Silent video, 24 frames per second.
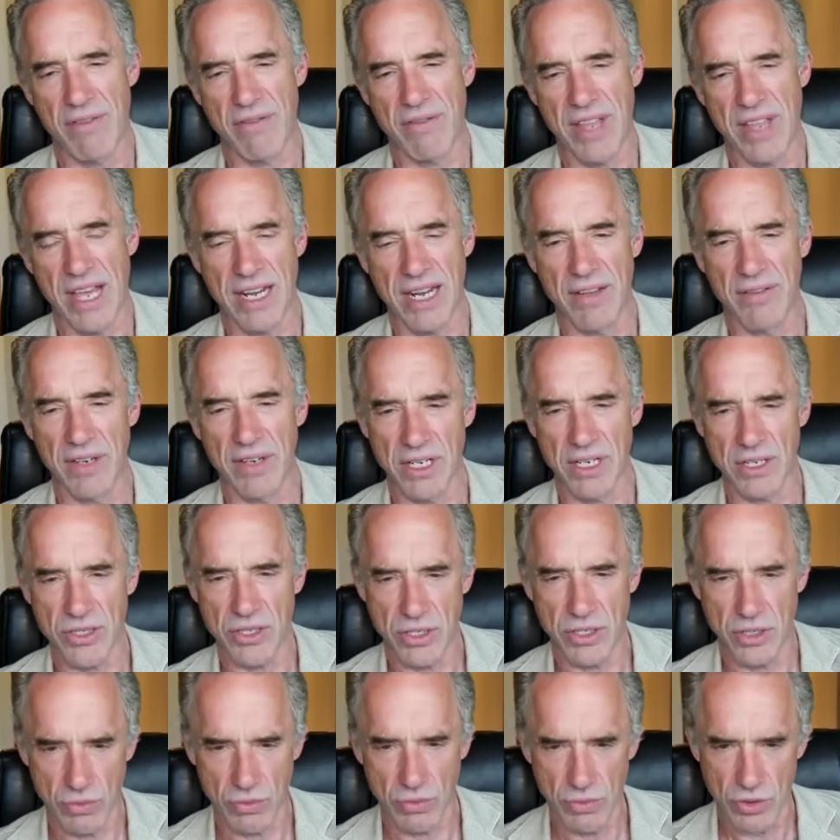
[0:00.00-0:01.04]
that evidence.
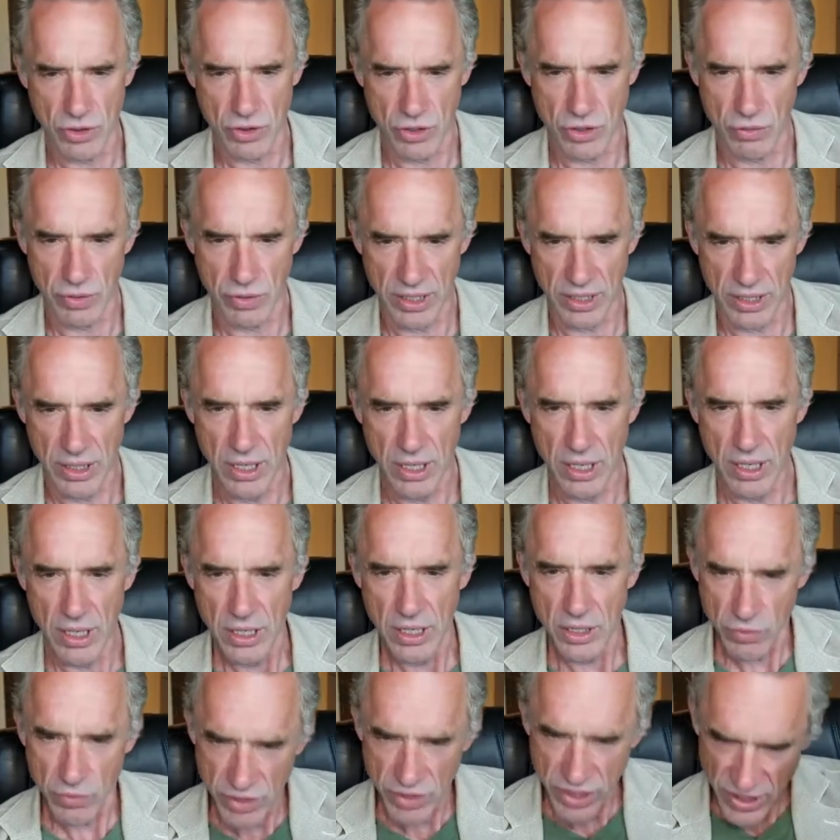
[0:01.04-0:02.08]
You do it.
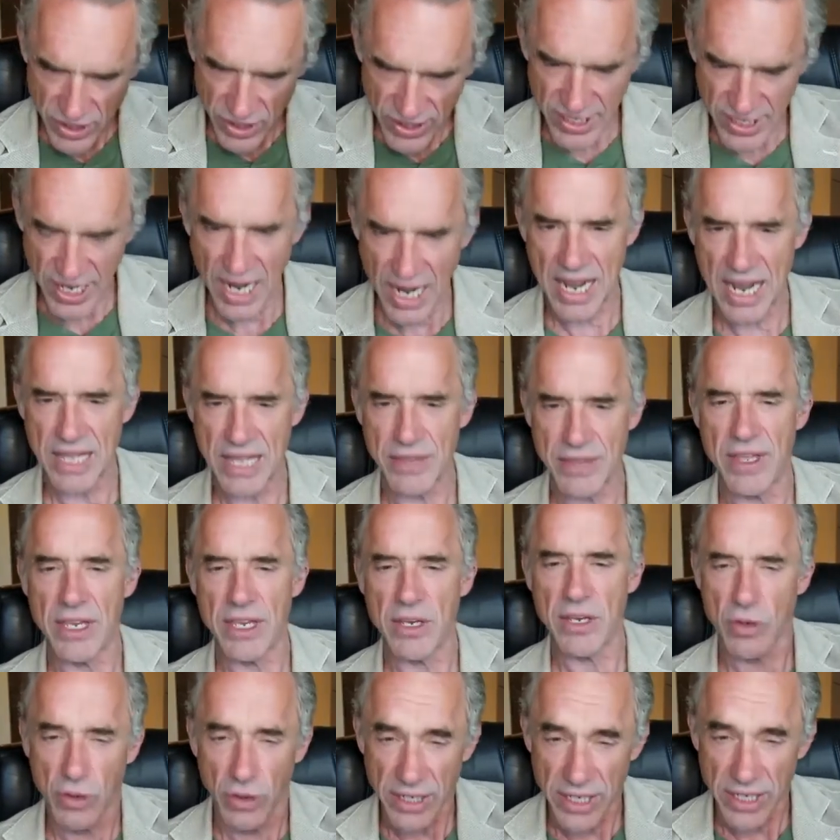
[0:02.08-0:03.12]
You decide that
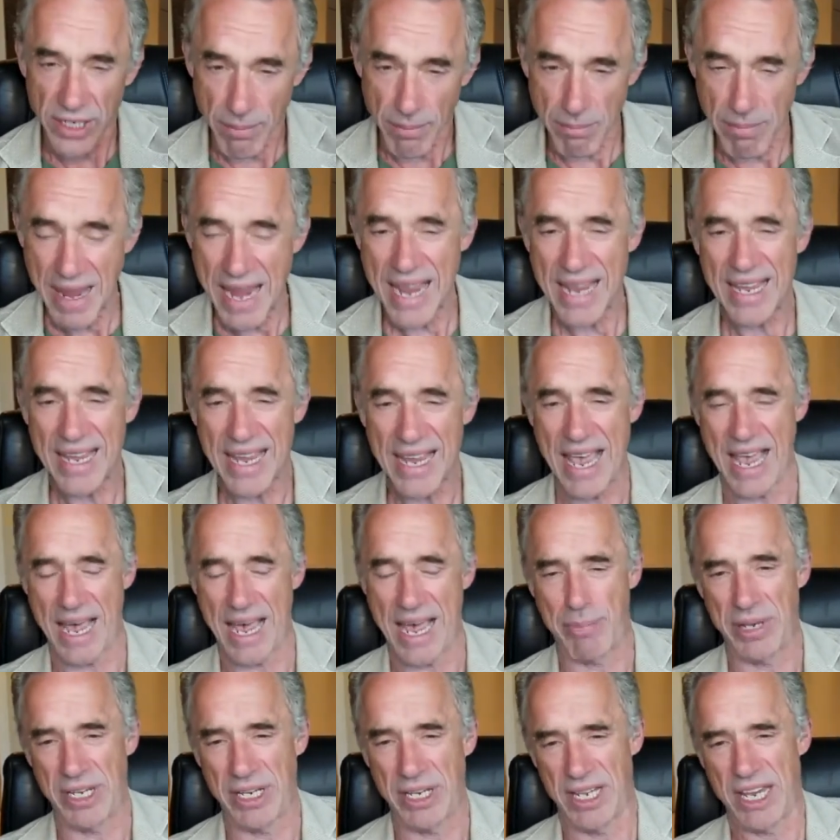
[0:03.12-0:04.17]
you're going to make a
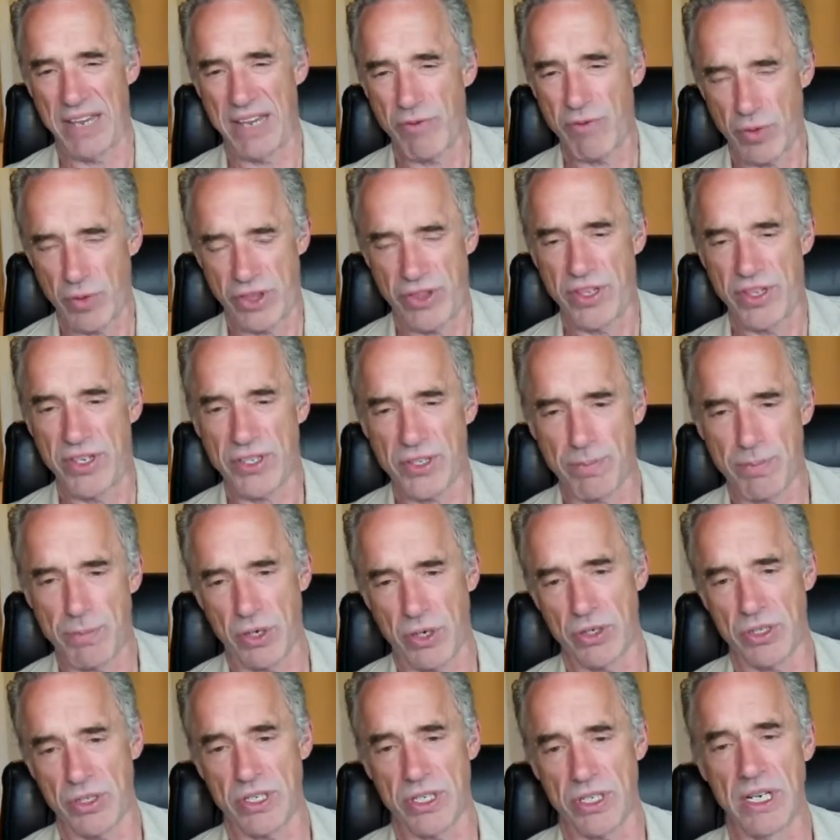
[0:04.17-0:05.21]
happy life with this
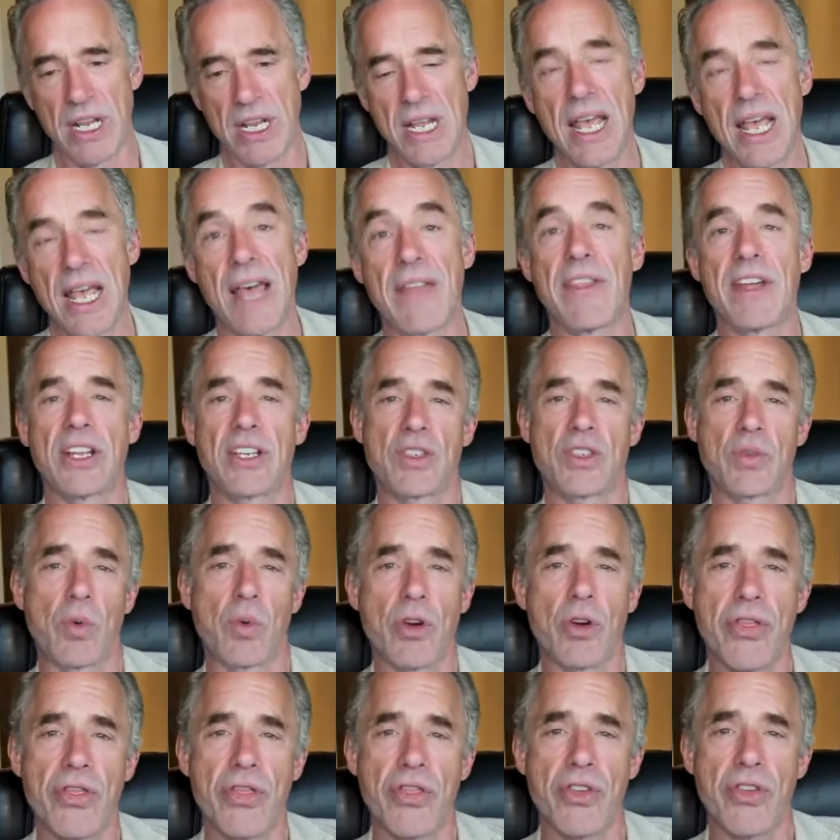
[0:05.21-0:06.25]
person and that it's
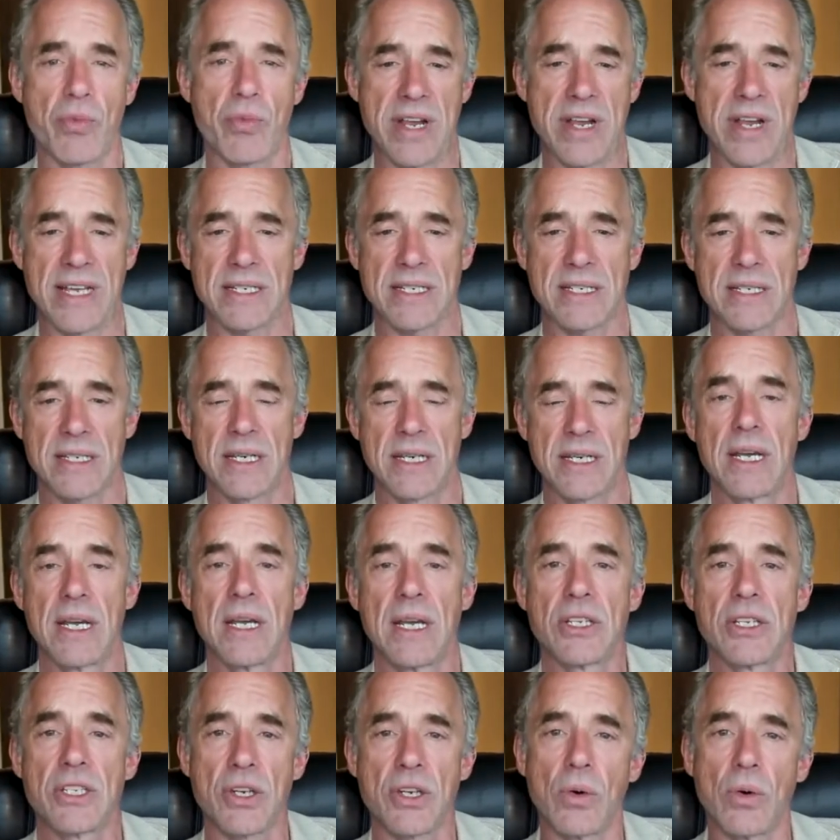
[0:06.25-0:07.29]
worth the risk.
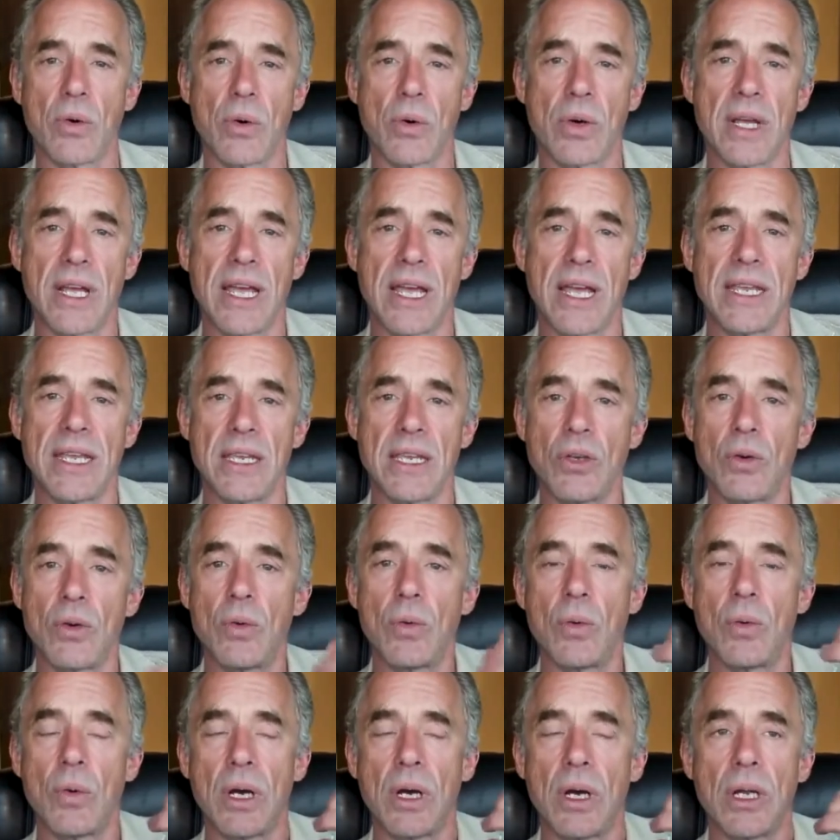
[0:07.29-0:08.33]
So
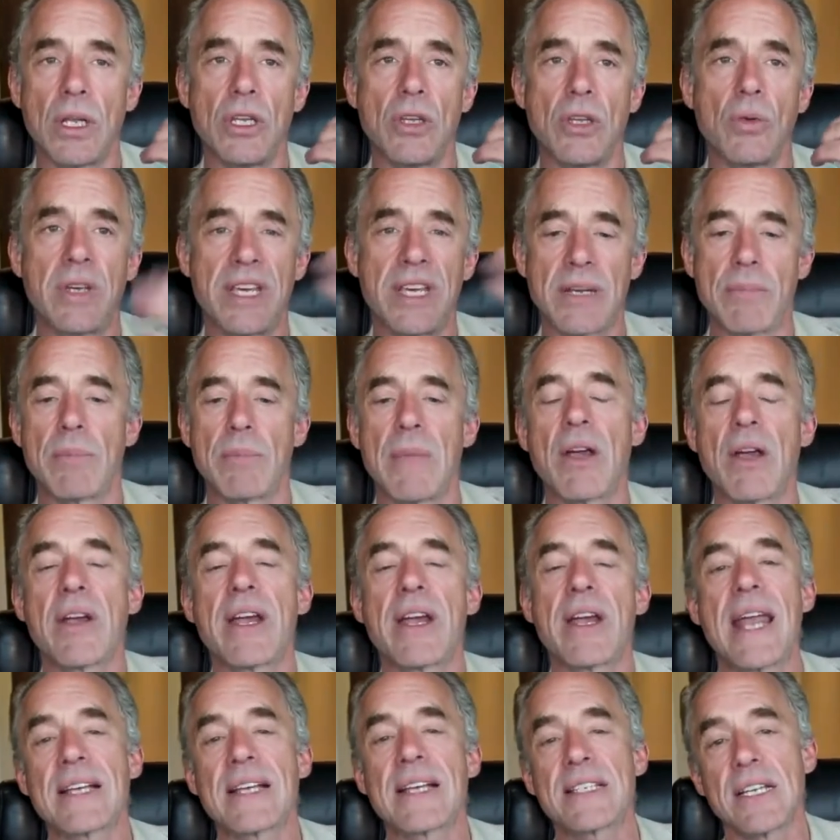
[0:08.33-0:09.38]
you get married
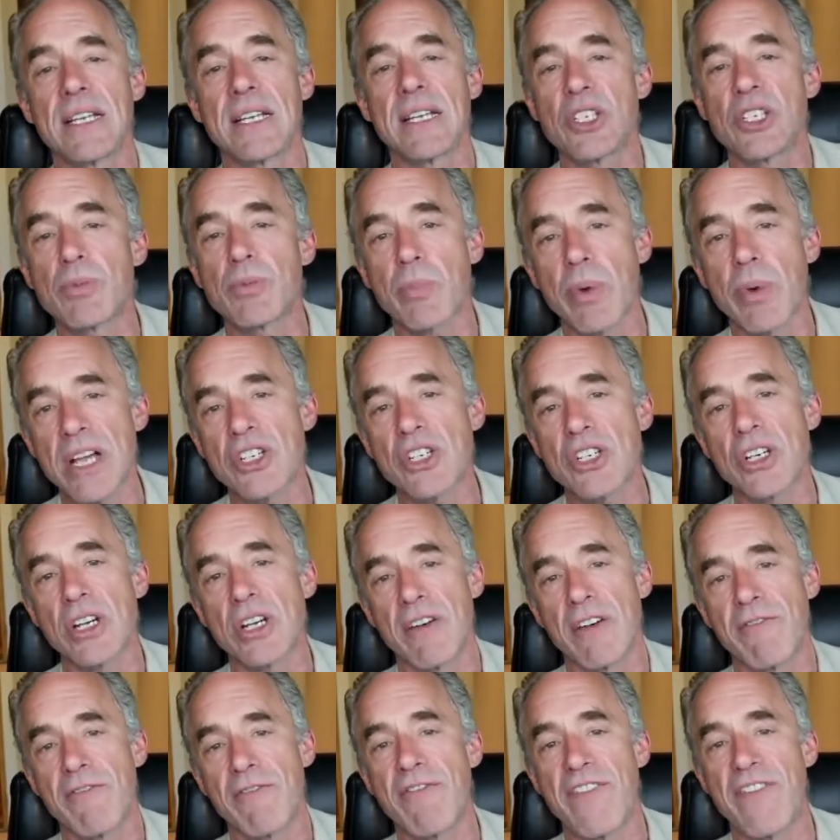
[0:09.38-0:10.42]
as an expression
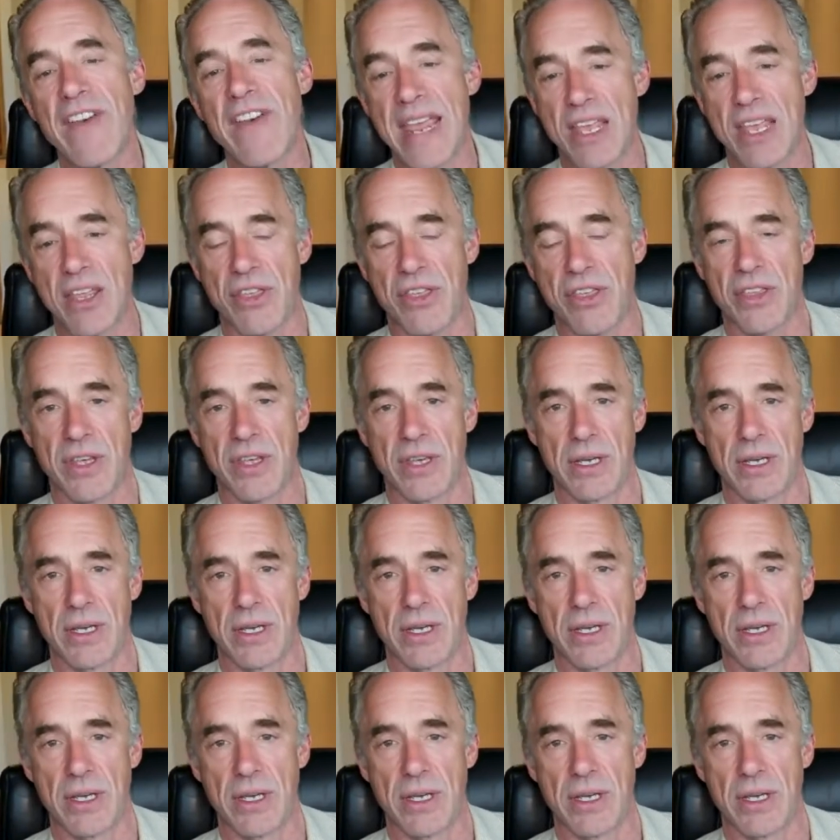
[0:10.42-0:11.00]
of faith.